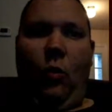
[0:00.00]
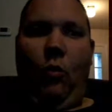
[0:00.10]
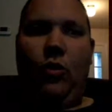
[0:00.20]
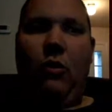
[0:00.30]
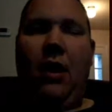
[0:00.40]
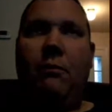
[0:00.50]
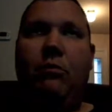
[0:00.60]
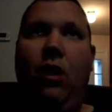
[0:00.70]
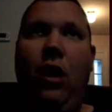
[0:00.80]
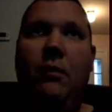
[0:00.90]
when you have
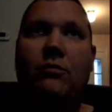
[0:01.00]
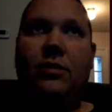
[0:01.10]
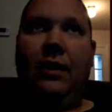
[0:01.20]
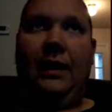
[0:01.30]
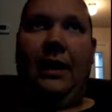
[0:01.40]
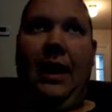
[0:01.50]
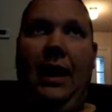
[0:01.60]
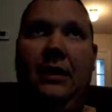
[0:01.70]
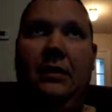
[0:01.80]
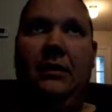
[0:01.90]
problems like that.